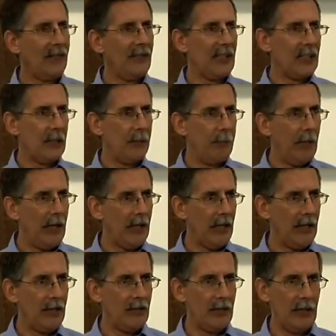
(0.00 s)
out of
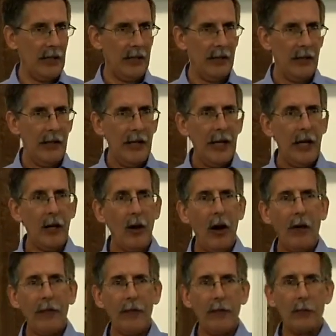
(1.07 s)
expediency, it
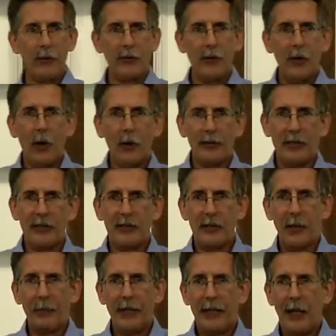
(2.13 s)
often results in
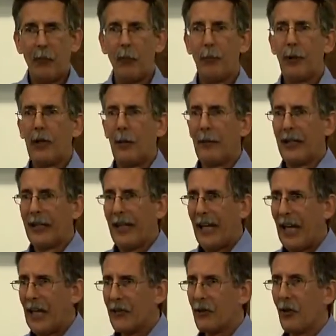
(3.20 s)
something that will become a
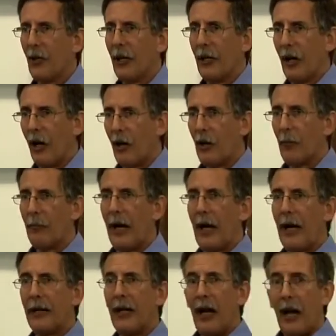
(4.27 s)
cancer and
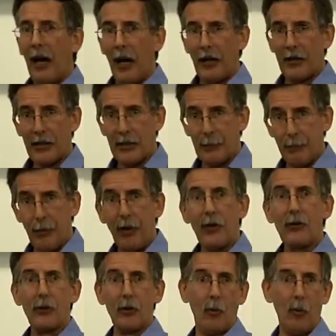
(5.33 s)
undermine our
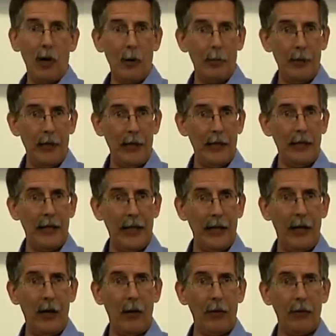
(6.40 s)
spiritual well being and
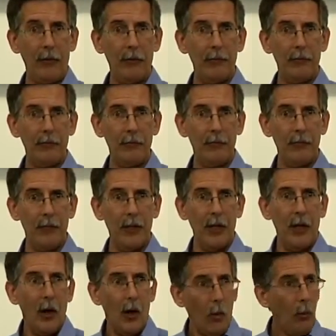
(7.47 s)
health.
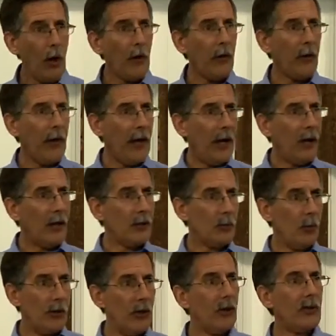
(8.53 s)
What are the
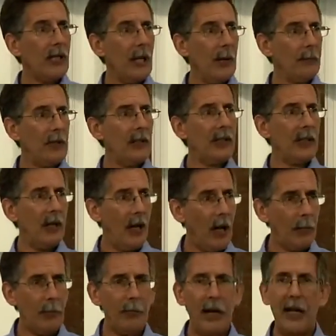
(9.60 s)
areas where you're tempted to
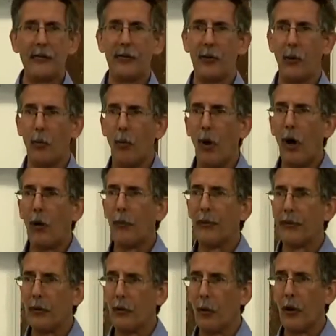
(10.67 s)
compromise in your walk
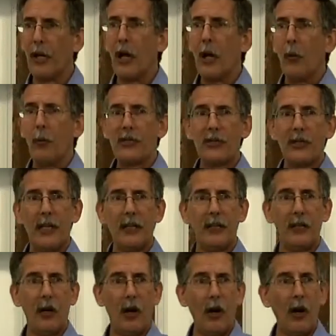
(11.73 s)
with the Lord, which
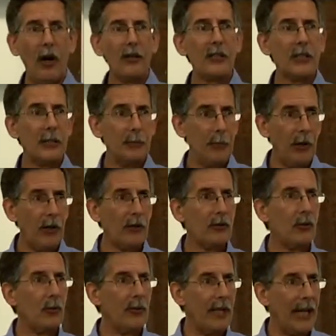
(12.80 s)
can cause
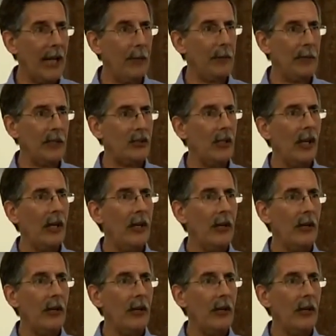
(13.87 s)
spiritual damage